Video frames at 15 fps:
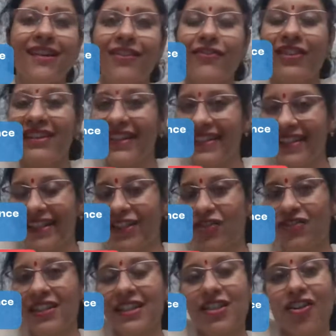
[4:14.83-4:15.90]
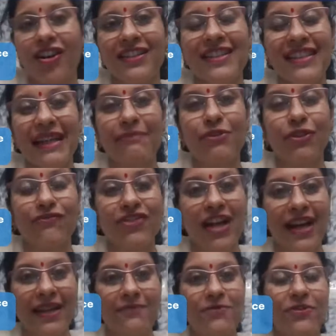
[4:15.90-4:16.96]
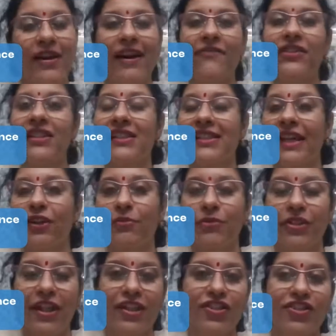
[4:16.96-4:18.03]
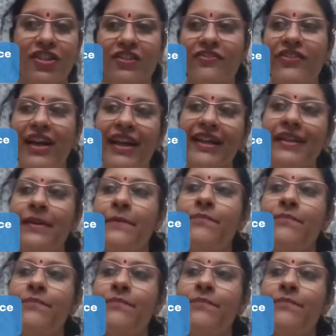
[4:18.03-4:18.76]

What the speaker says: relating to this concept of time travel, teleportation, right?